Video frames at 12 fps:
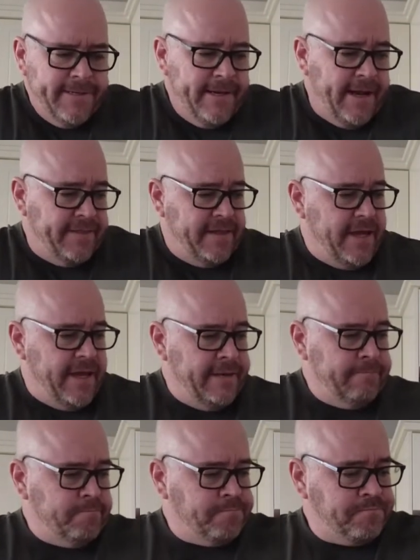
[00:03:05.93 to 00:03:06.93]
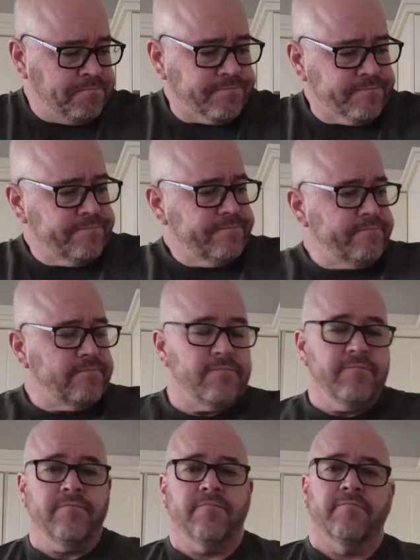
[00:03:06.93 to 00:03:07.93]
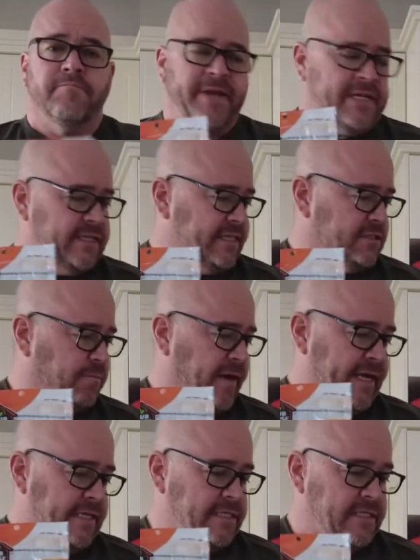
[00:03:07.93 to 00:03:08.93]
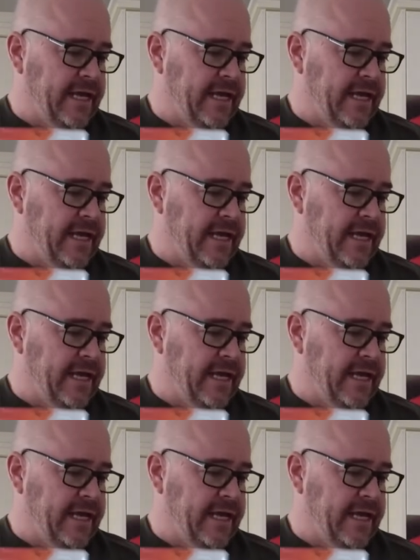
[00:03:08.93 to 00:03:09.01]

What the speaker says: And then pickling spice,